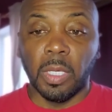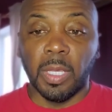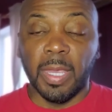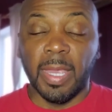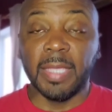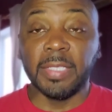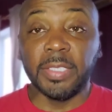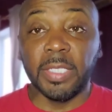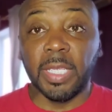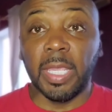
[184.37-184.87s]

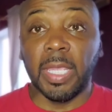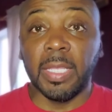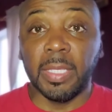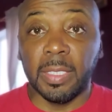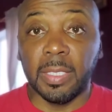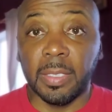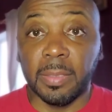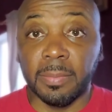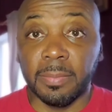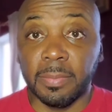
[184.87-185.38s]
educate
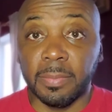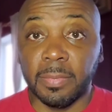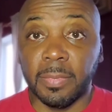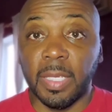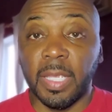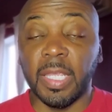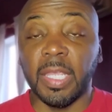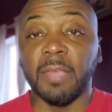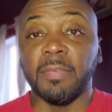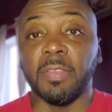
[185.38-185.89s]
them
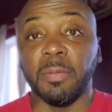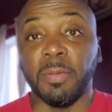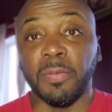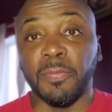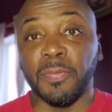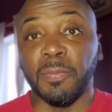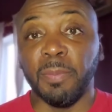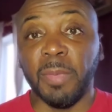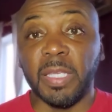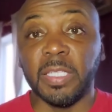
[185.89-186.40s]
and give them
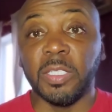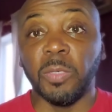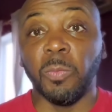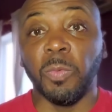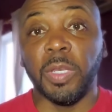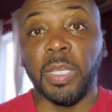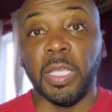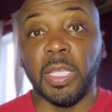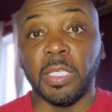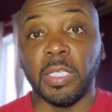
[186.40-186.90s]
information
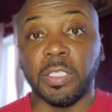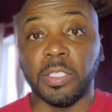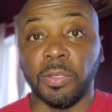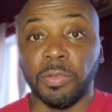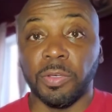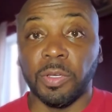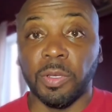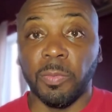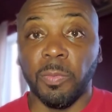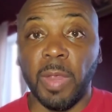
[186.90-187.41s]
where they can
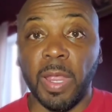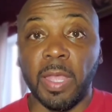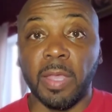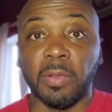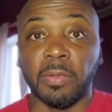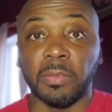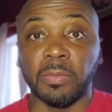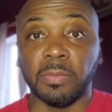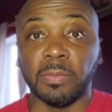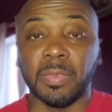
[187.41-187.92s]
turn it
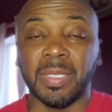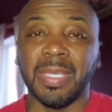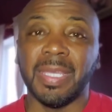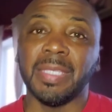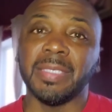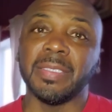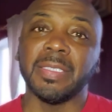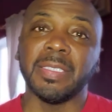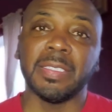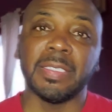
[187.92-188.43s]
around.
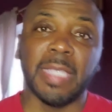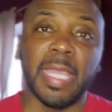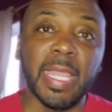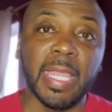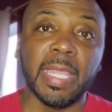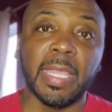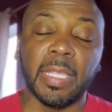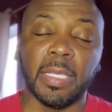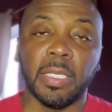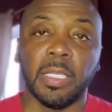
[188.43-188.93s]

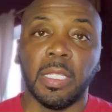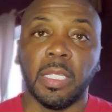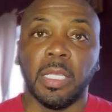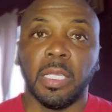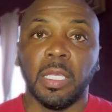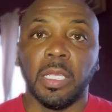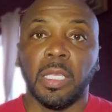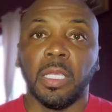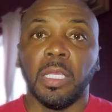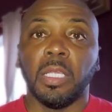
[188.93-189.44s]
Instead,
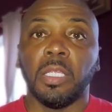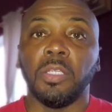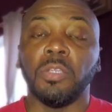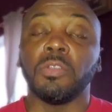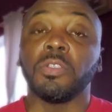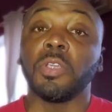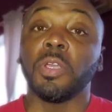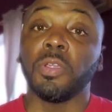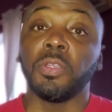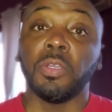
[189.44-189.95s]
you
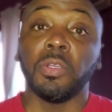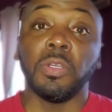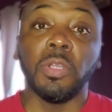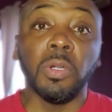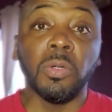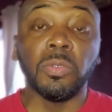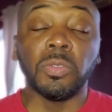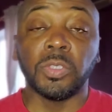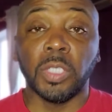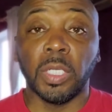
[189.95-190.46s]
turn your
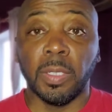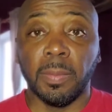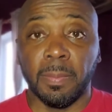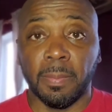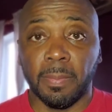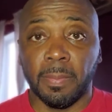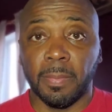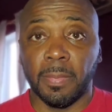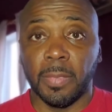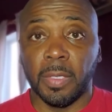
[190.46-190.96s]
nose up
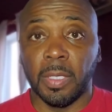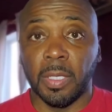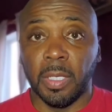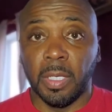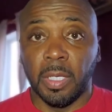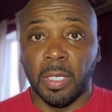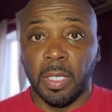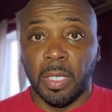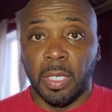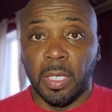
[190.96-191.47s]

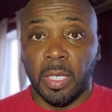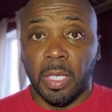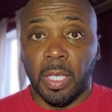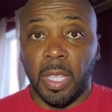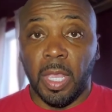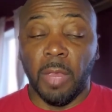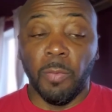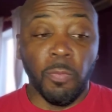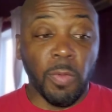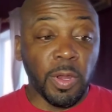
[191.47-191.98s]

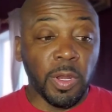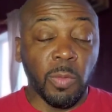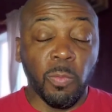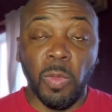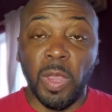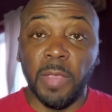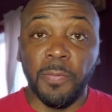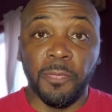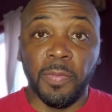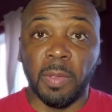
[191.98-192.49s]
and run
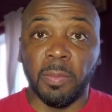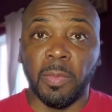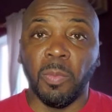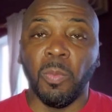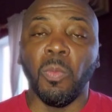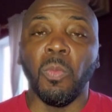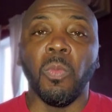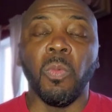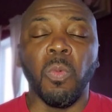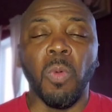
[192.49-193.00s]
away from them.
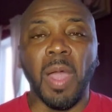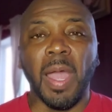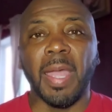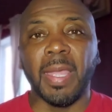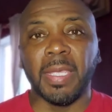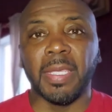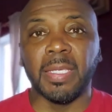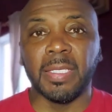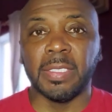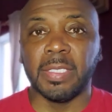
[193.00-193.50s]
Why
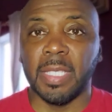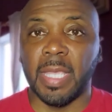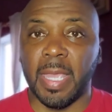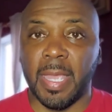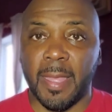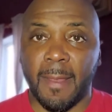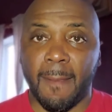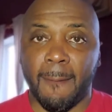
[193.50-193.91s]
is that?